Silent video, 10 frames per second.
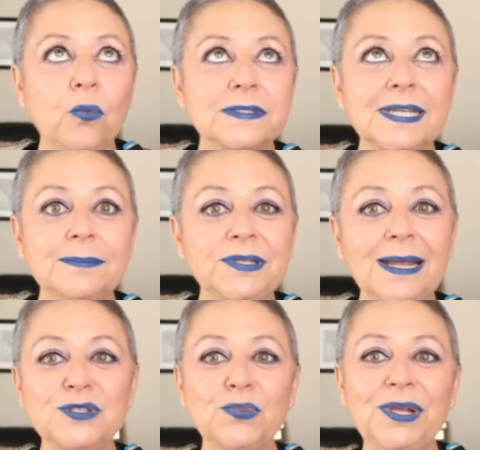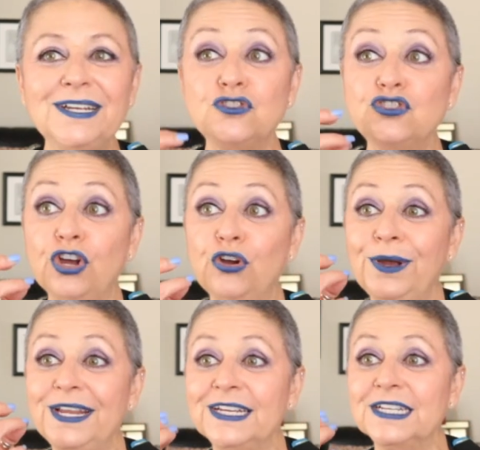sometimes we get so
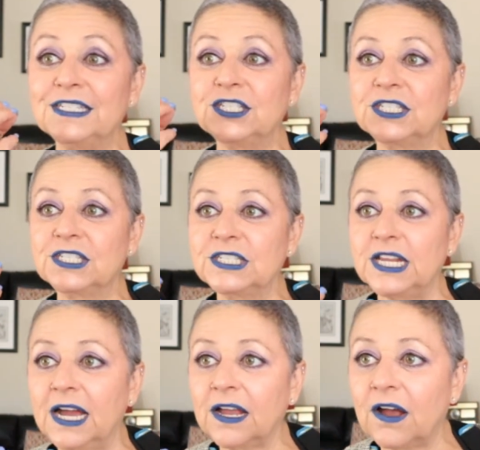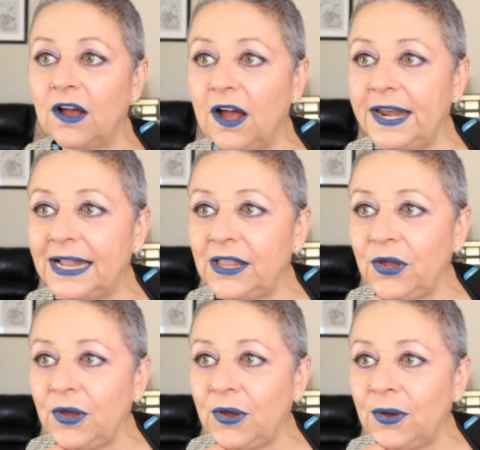again stuck on
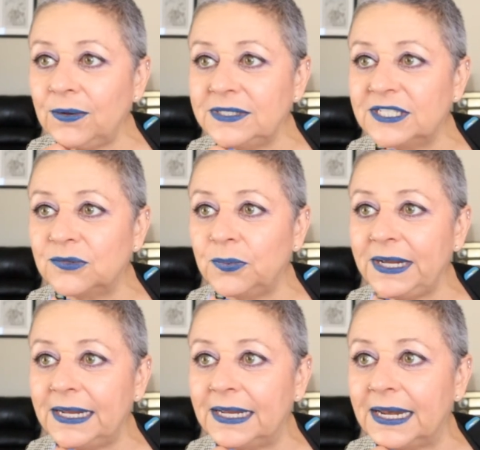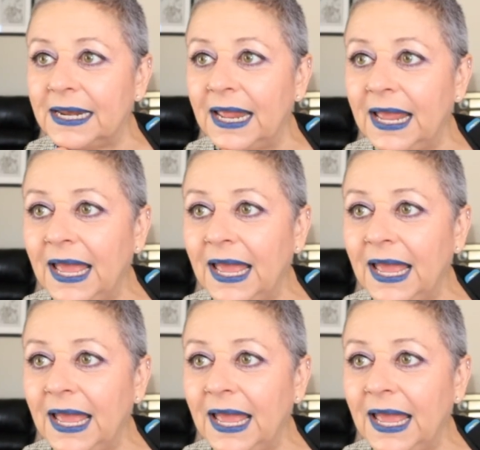hello, Sweden,